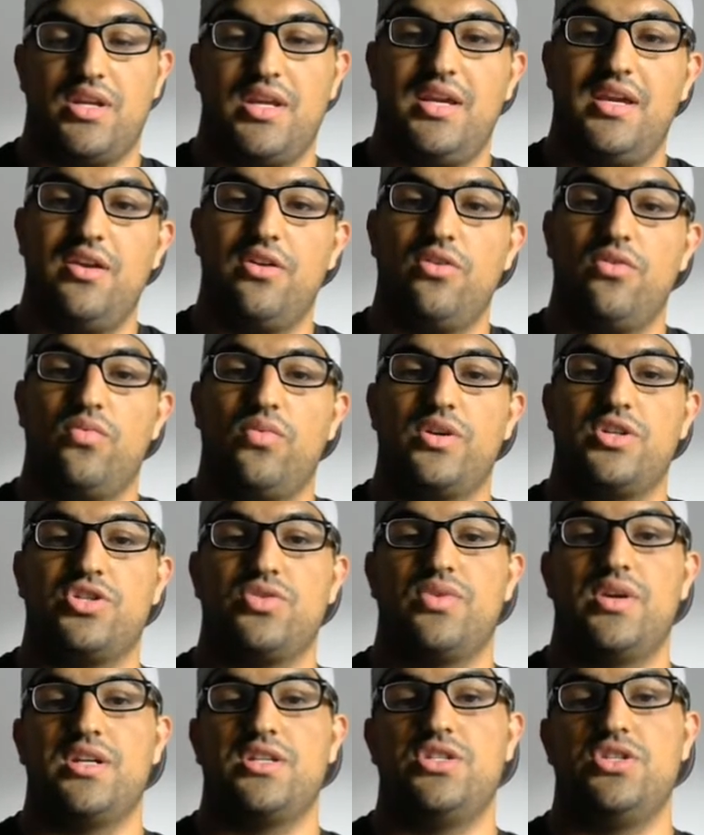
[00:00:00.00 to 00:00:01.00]
here,
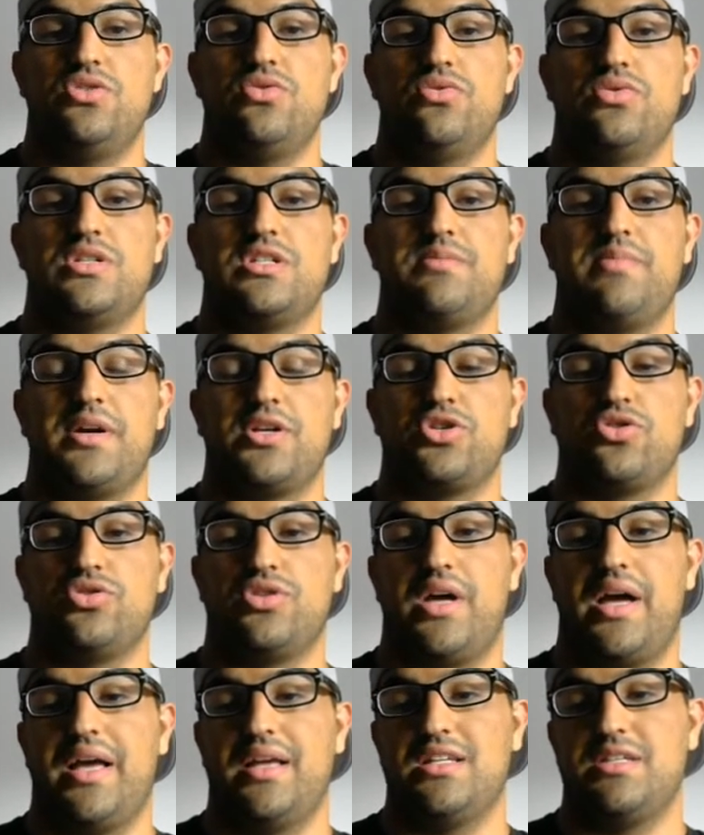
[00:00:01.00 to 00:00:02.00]
which gets you
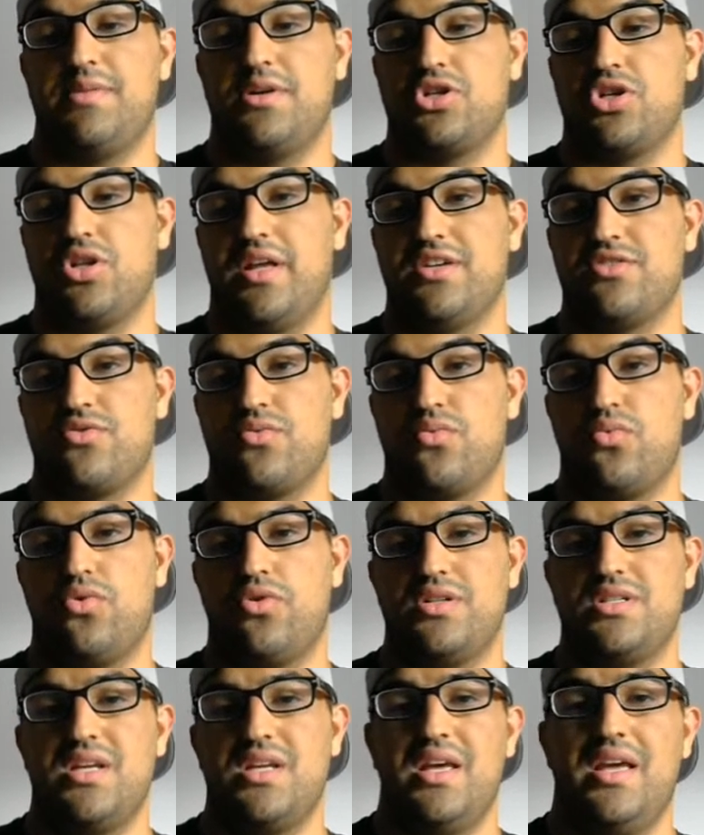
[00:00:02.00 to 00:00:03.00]
specialized
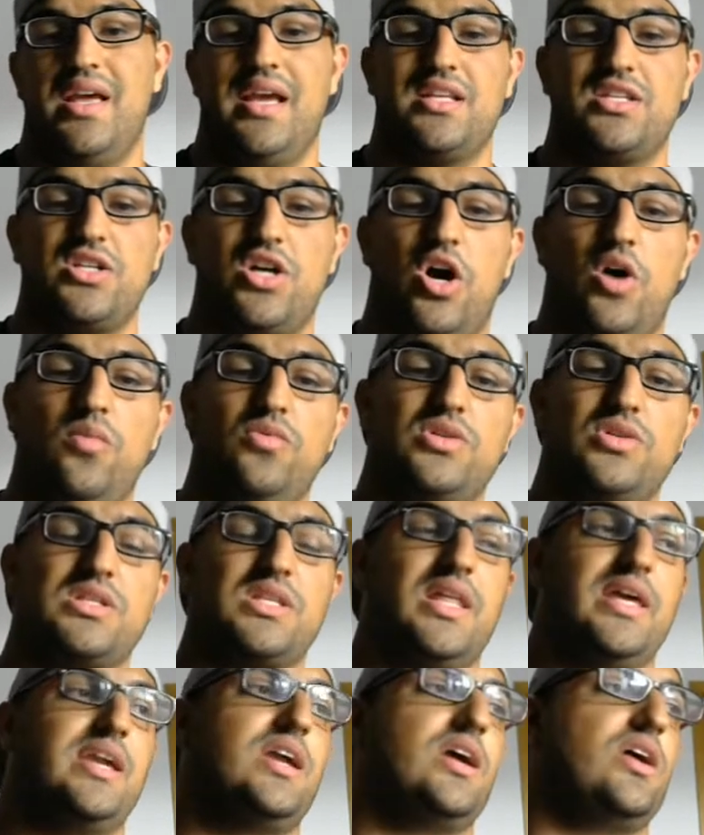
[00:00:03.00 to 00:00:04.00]
rewards. It's almost
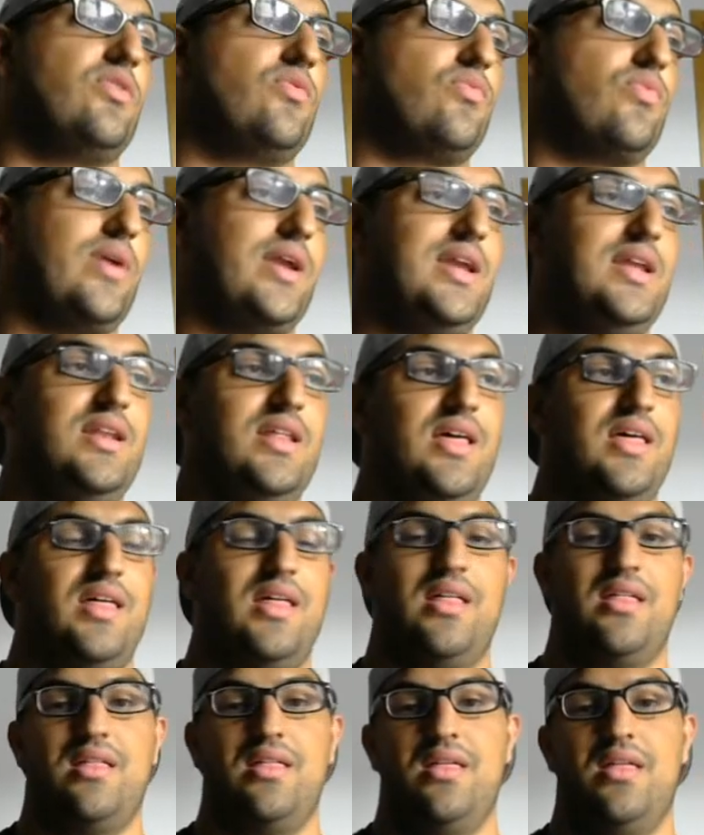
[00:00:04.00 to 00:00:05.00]
like a raid
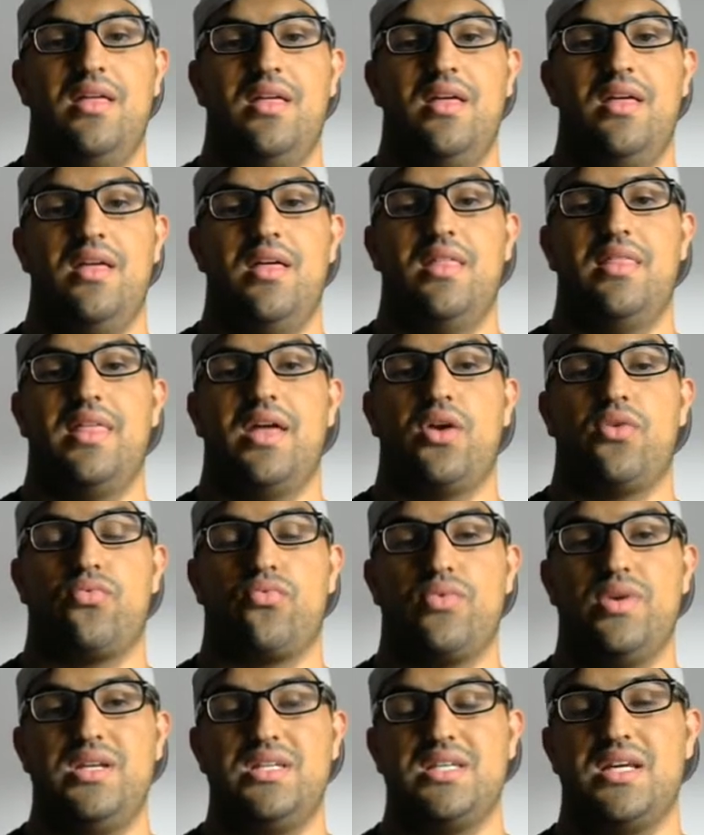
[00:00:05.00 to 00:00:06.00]
that
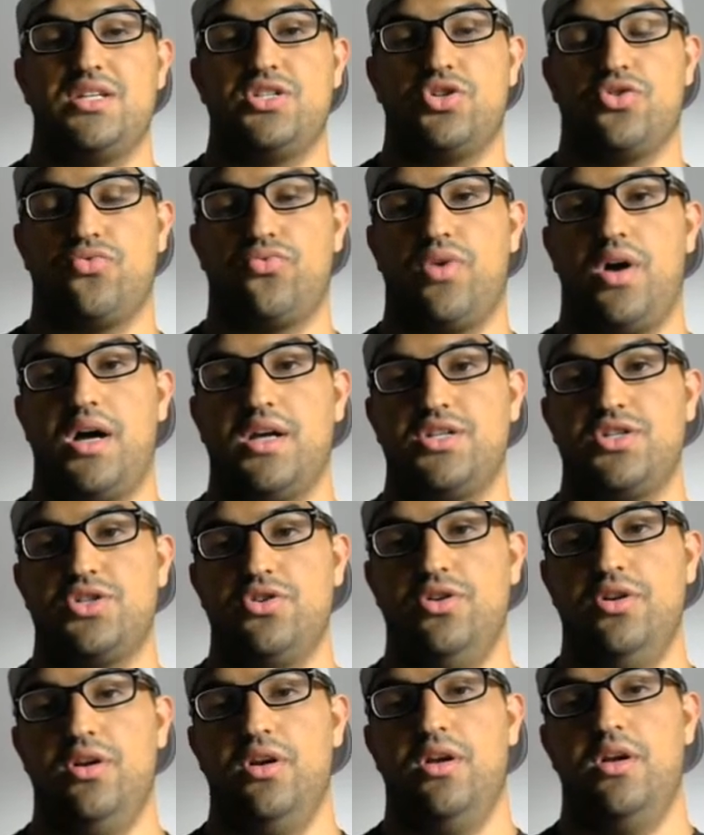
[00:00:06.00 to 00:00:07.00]
resets your
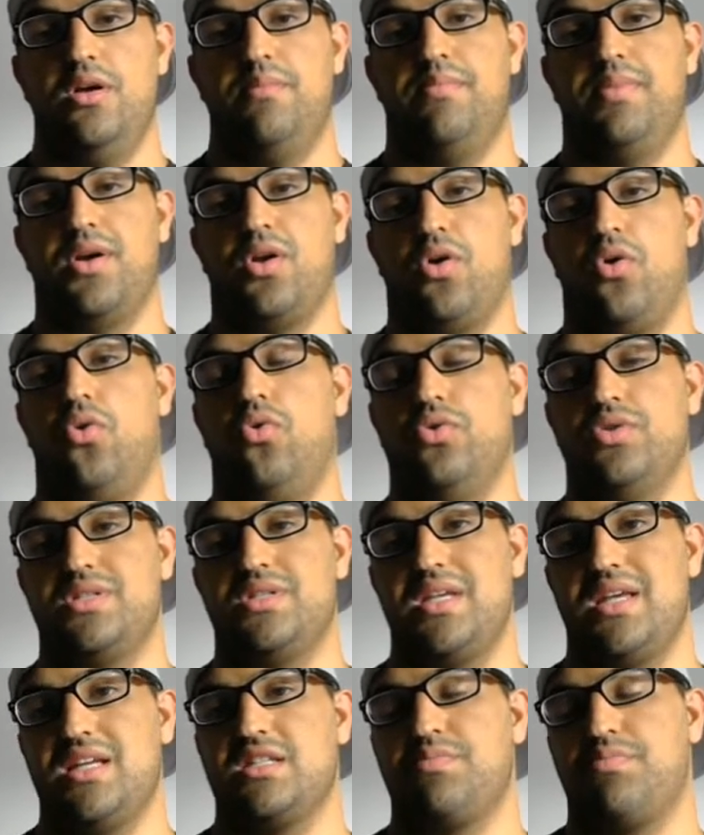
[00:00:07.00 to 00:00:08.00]
roster, but
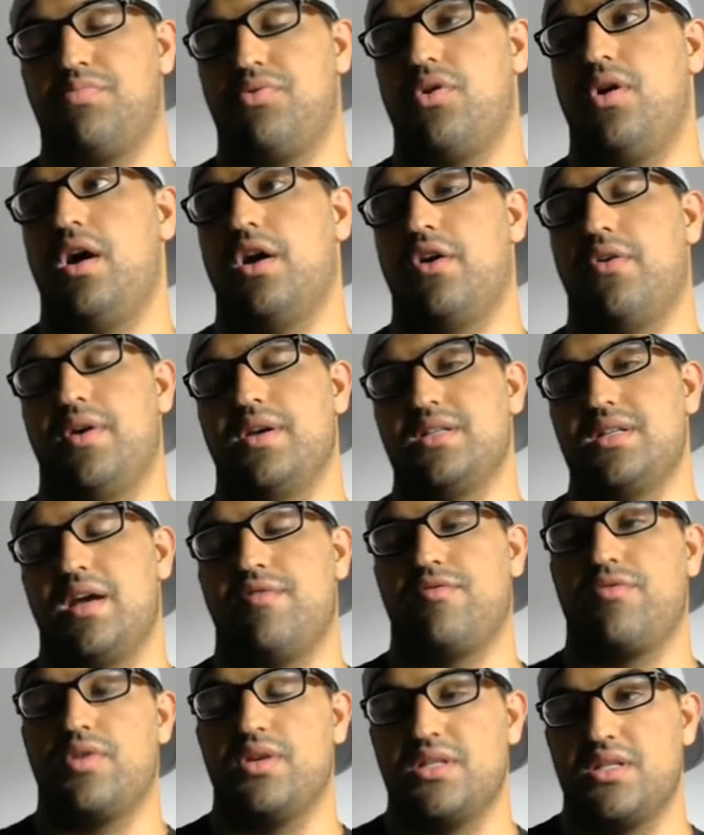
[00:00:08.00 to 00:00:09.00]
holds its progress
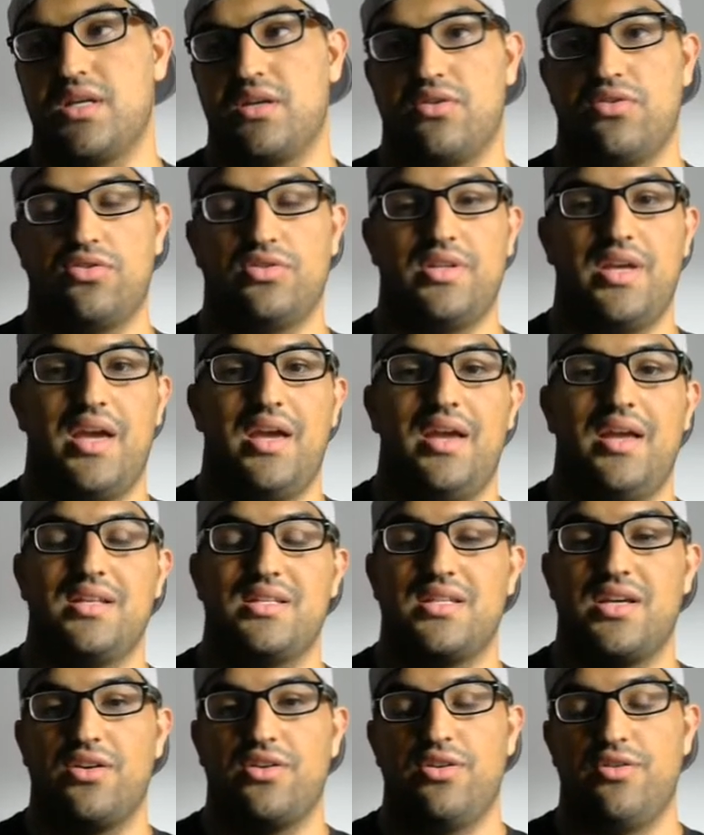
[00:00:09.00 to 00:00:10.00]
every single day
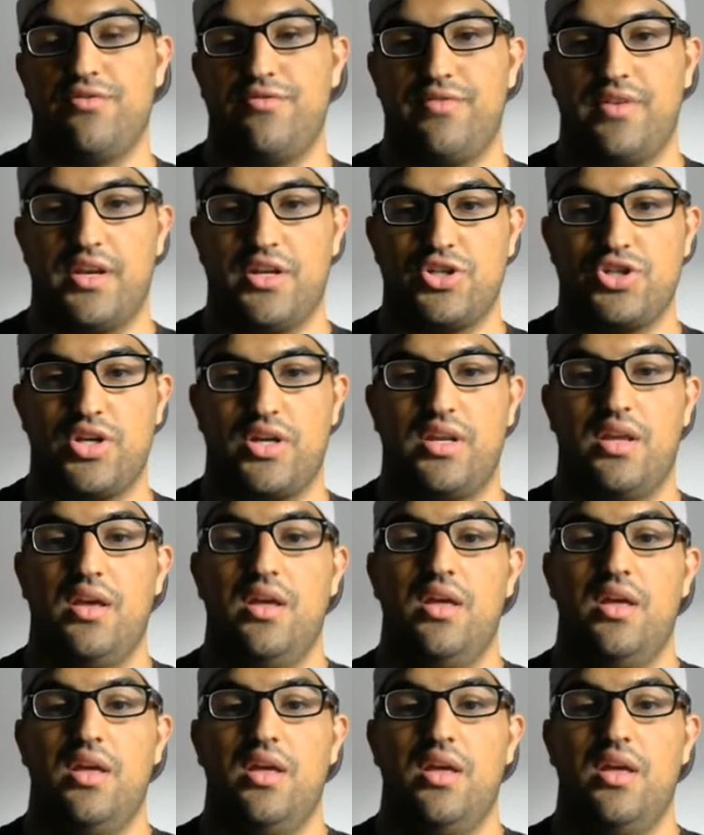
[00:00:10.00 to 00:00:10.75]
until you finish it.